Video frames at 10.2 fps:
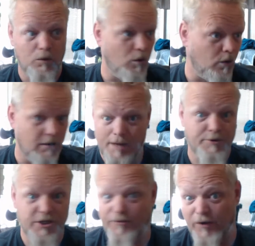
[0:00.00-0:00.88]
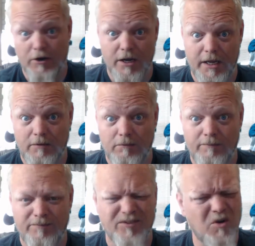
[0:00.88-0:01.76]
or I'm just a figure guy.
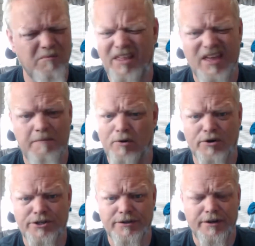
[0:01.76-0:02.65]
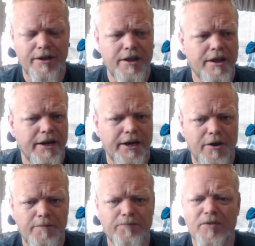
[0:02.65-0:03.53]
Don't be that person. You
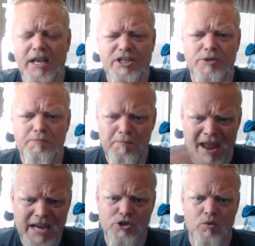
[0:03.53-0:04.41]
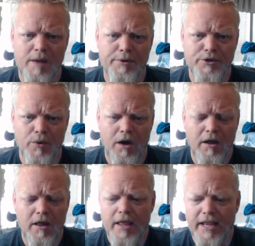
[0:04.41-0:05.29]
know, expand your
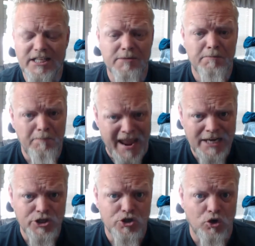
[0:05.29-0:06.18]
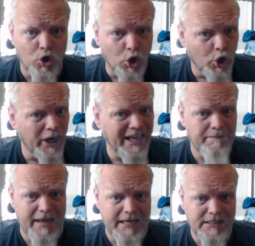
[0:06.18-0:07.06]
repertoire, expand your
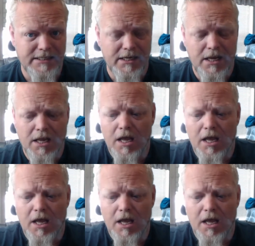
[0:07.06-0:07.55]
learning base.